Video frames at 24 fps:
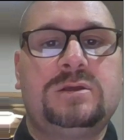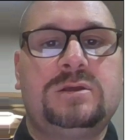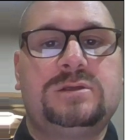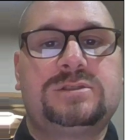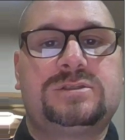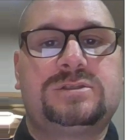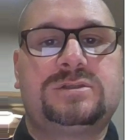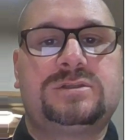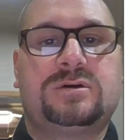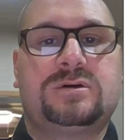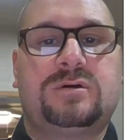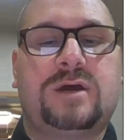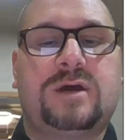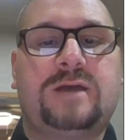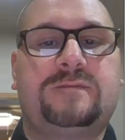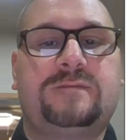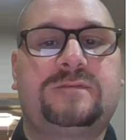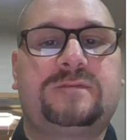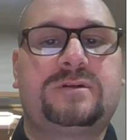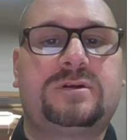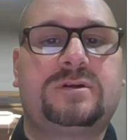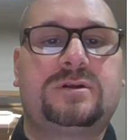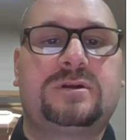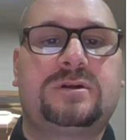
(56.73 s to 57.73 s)
So
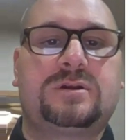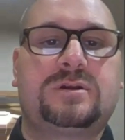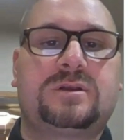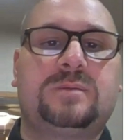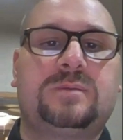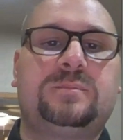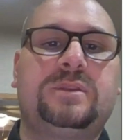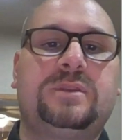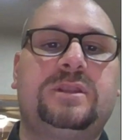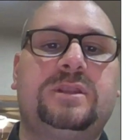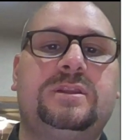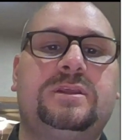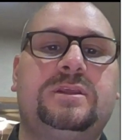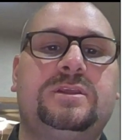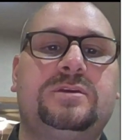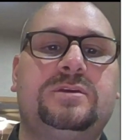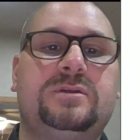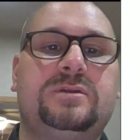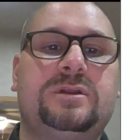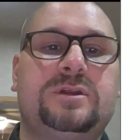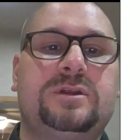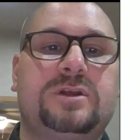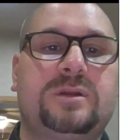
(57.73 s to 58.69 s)
after completing the unit,